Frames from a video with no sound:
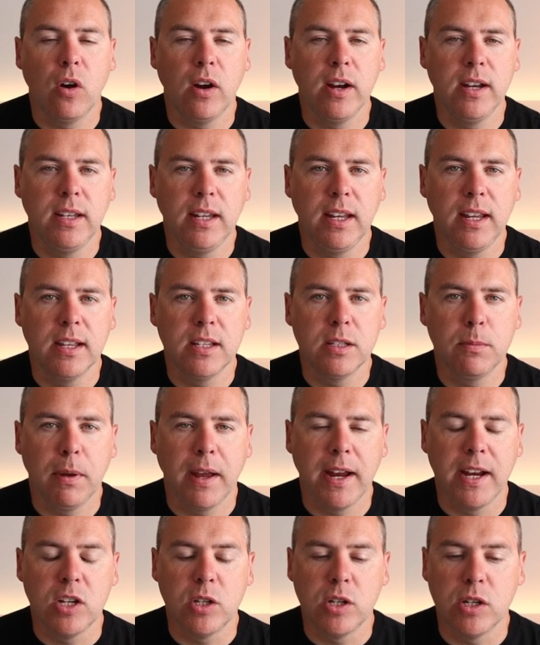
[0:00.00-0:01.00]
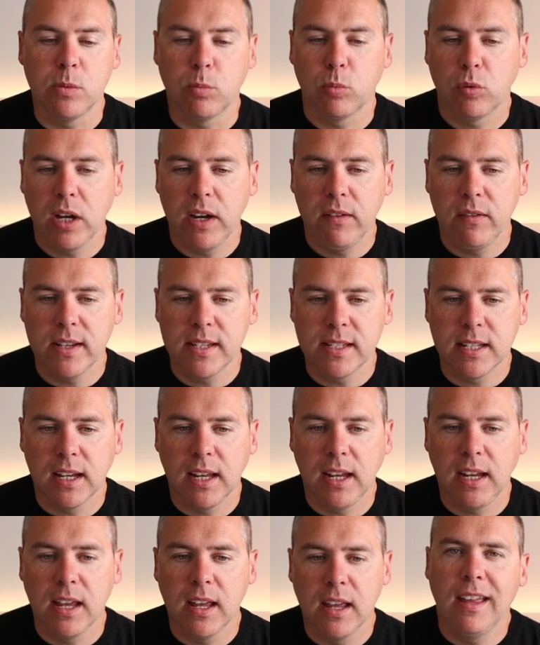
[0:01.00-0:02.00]
Ideas pages
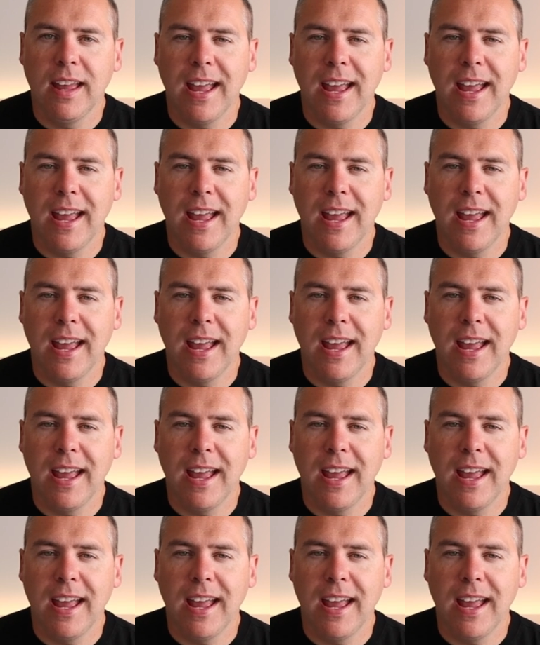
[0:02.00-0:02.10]
previously